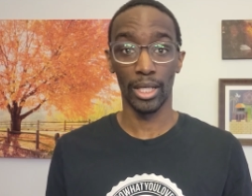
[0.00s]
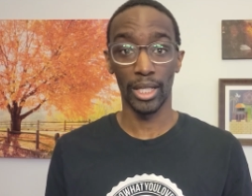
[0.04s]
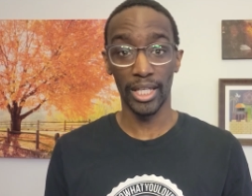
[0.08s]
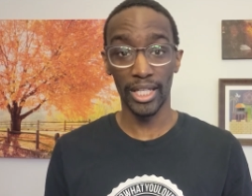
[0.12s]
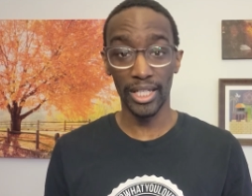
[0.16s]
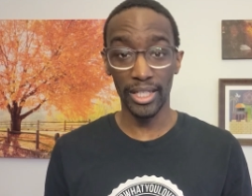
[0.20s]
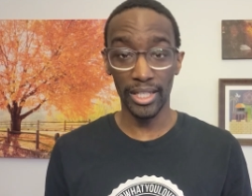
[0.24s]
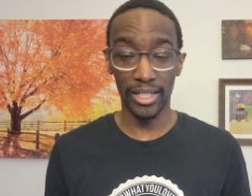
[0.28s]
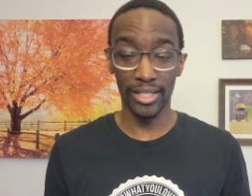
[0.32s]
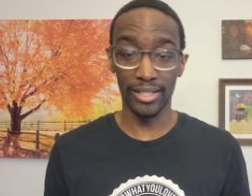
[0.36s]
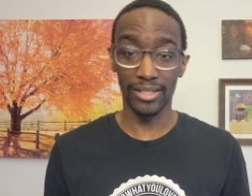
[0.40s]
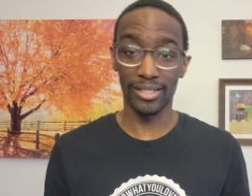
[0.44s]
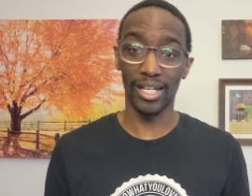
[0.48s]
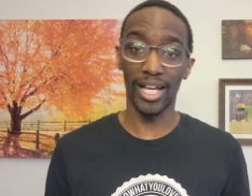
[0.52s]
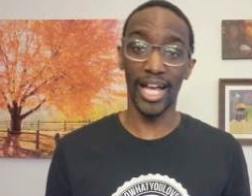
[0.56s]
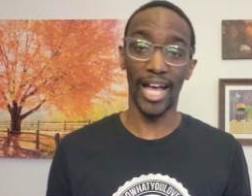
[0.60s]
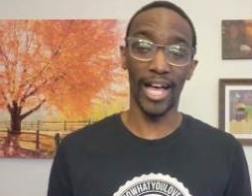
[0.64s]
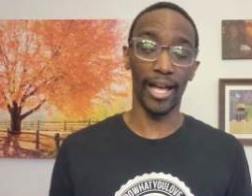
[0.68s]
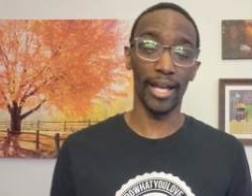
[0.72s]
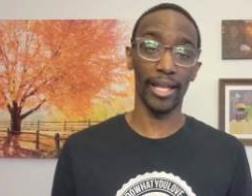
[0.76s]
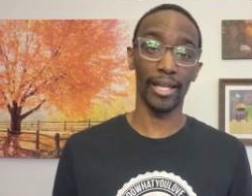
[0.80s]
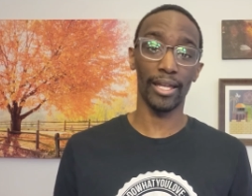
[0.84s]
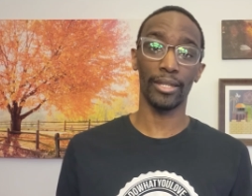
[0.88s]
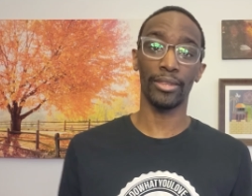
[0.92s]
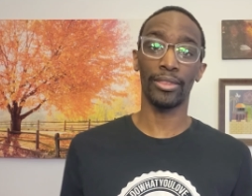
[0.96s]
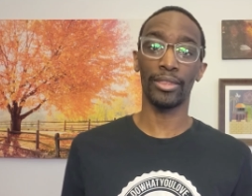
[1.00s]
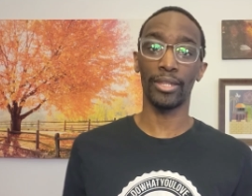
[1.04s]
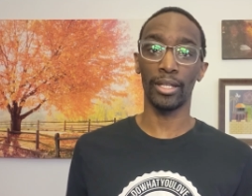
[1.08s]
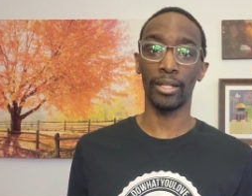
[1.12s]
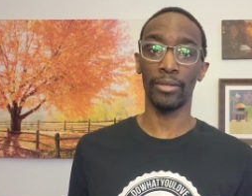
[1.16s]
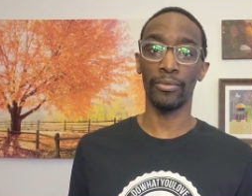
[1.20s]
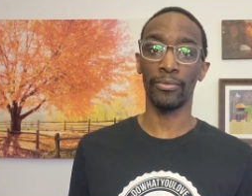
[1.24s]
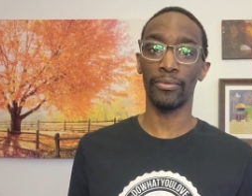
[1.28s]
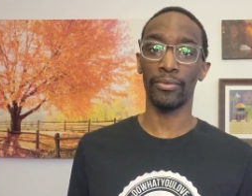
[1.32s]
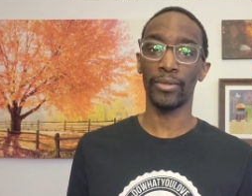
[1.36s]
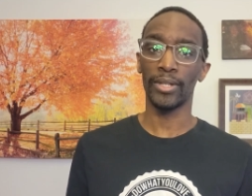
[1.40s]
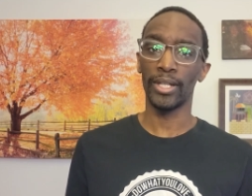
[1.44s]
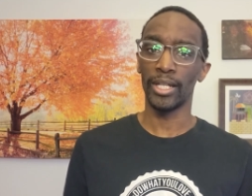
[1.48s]
He is a high end
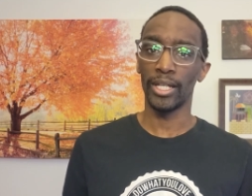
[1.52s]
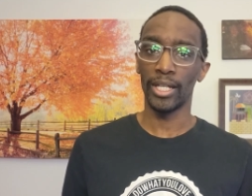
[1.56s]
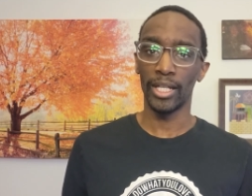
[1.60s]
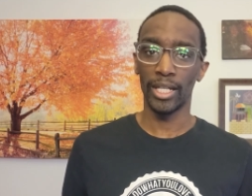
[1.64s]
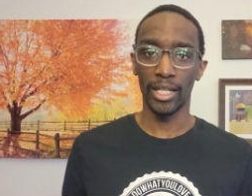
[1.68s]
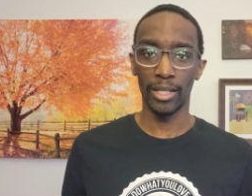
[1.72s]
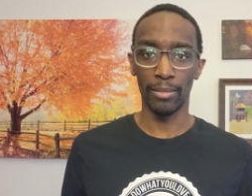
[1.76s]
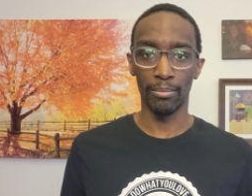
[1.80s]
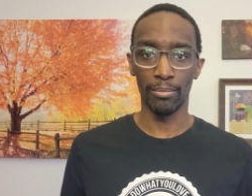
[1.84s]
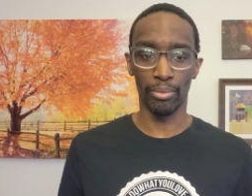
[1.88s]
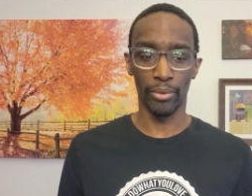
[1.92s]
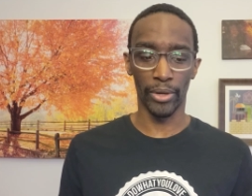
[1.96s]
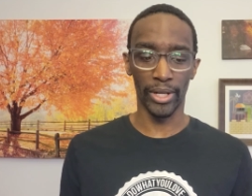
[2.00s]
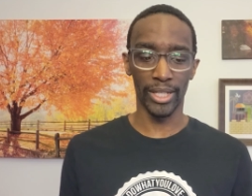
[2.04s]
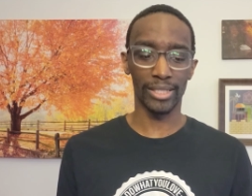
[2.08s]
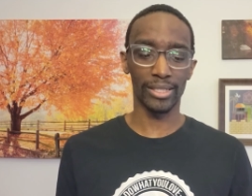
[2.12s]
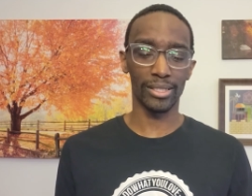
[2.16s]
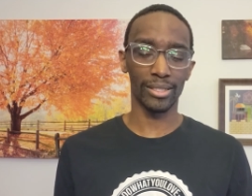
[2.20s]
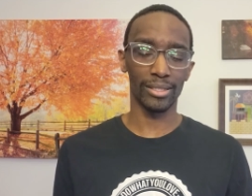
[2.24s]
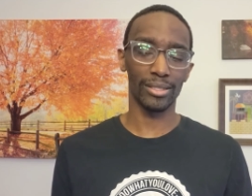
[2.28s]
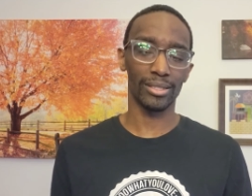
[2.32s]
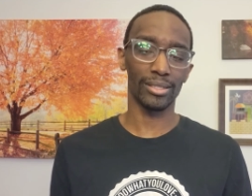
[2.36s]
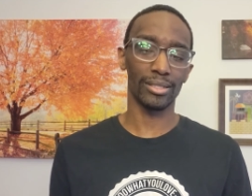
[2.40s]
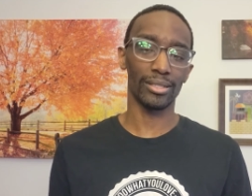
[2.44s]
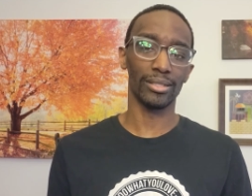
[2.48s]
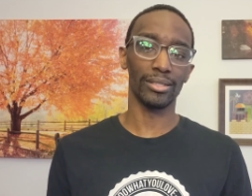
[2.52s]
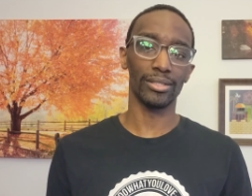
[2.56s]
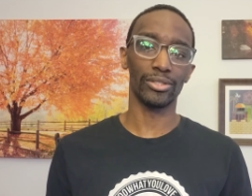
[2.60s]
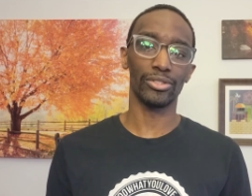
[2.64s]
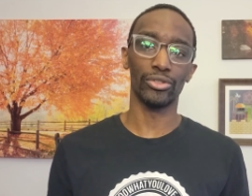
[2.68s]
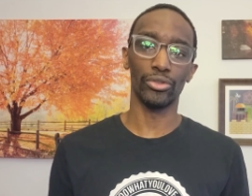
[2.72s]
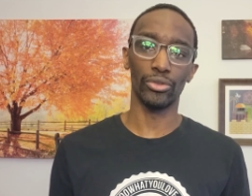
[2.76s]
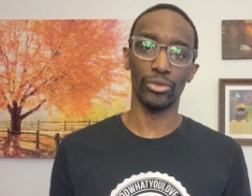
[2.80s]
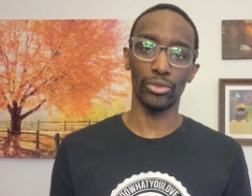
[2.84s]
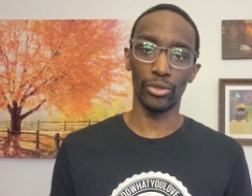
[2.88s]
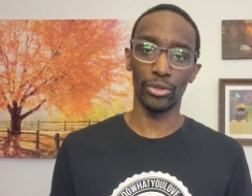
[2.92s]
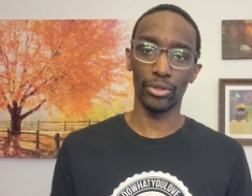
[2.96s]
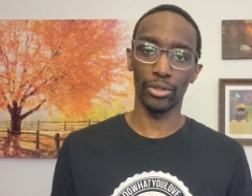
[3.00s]
thief. He breaks into this
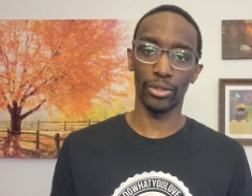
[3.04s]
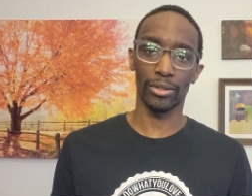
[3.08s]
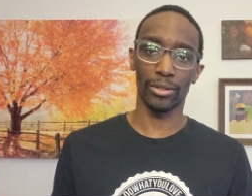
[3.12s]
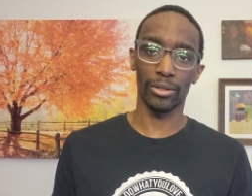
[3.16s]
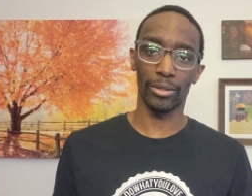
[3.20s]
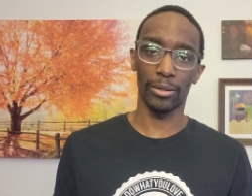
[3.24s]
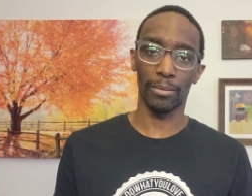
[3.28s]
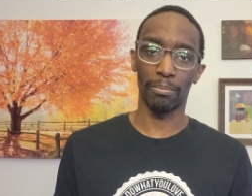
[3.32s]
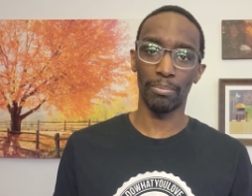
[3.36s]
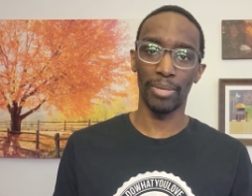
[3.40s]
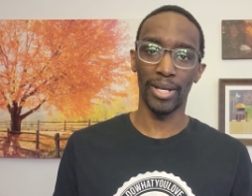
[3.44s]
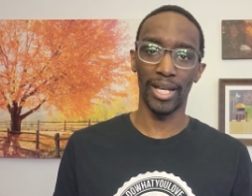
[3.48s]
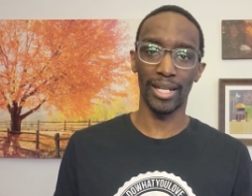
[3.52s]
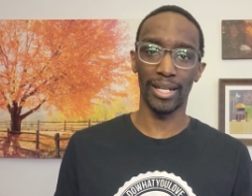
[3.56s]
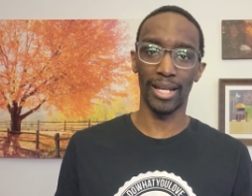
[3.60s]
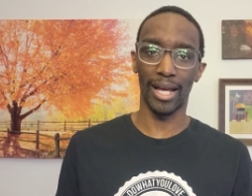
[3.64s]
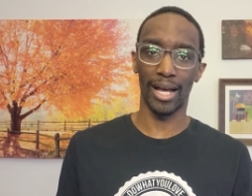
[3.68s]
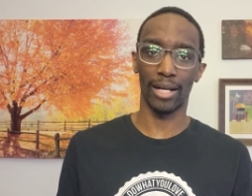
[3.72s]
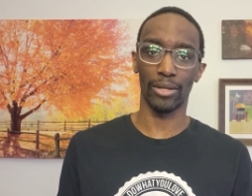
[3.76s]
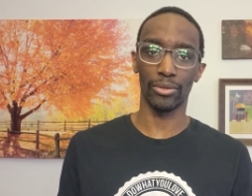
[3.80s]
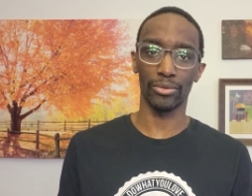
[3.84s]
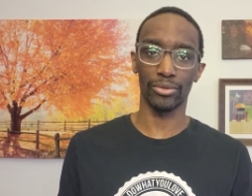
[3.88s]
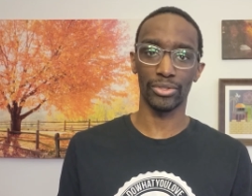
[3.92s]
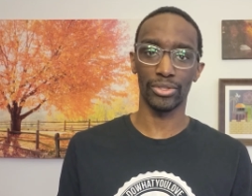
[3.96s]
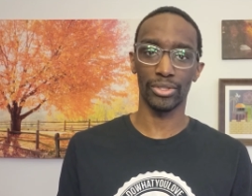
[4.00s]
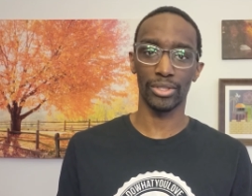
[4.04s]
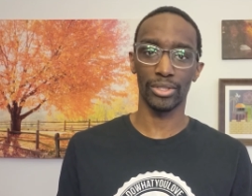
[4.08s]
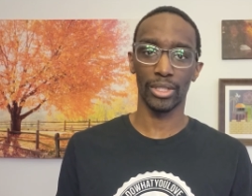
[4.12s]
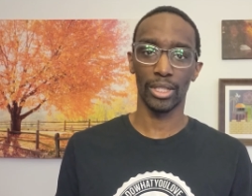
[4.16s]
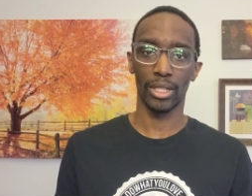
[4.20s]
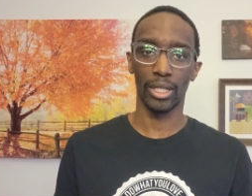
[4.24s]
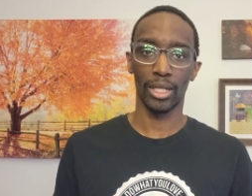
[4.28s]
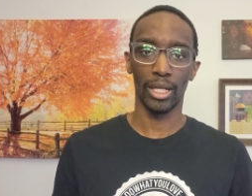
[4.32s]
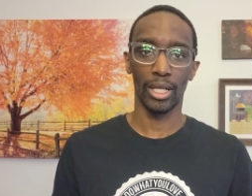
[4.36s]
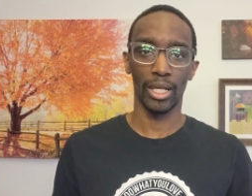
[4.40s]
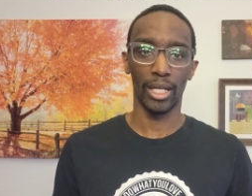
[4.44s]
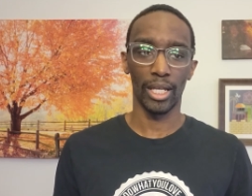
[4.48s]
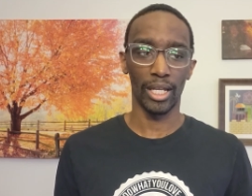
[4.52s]
New York penthouse
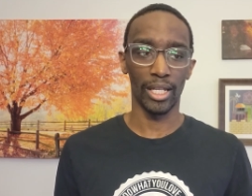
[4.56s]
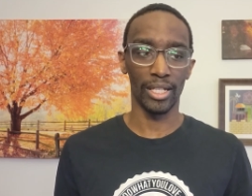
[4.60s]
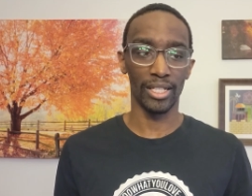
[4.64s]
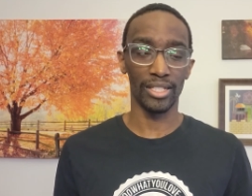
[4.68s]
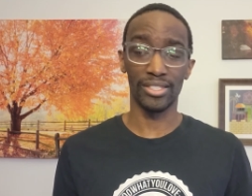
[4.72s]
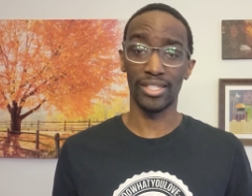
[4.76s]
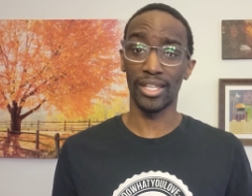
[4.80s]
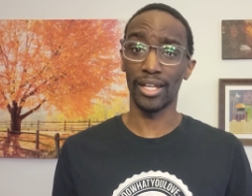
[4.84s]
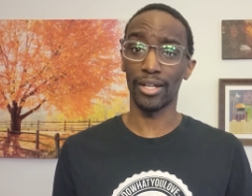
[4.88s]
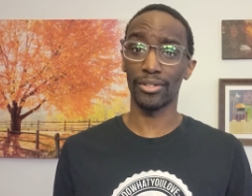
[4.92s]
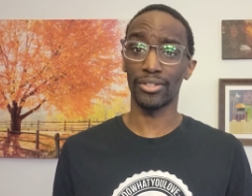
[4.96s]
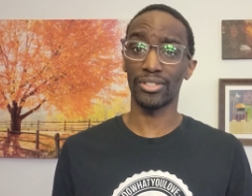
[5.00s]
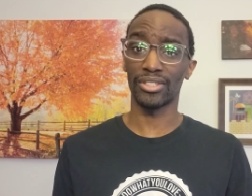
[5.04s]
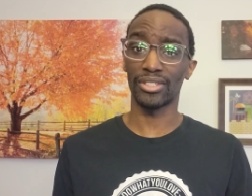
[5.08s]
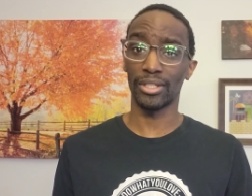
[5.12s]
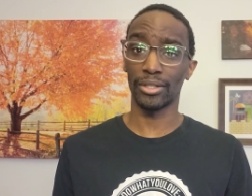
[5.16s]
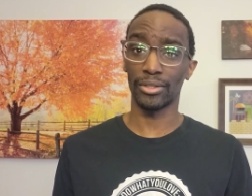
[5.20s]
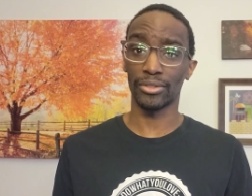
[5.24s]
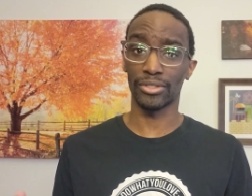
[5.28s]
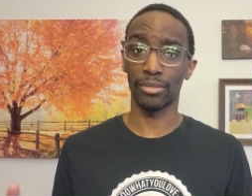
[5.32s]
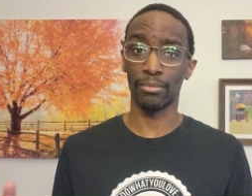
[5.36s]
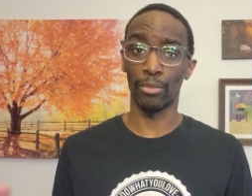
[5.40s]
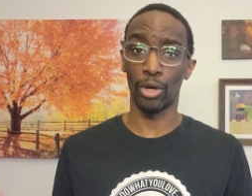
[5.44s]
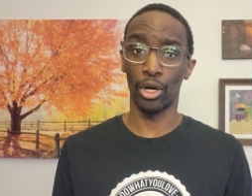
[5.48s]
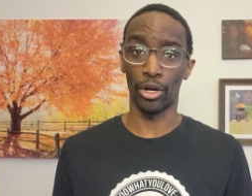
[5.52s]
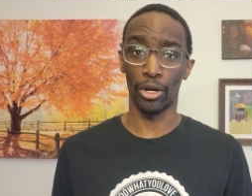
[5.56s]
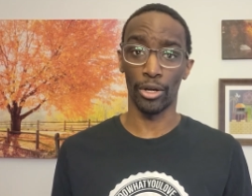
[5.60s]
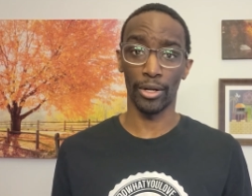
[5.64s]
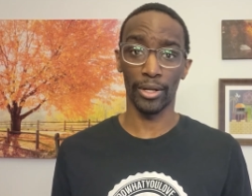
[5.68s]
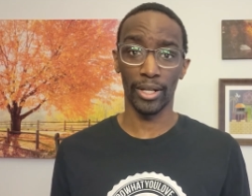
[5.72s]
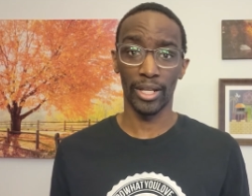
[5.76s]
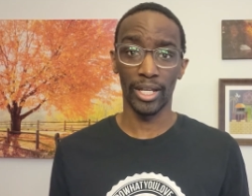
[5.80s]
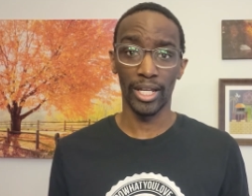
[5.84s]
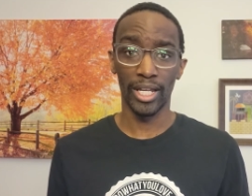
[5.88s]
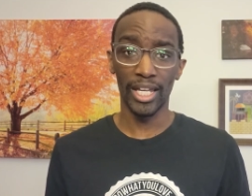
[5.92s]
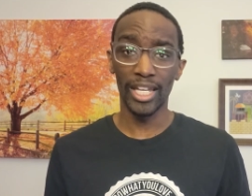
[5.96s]
and he's there to steal some art.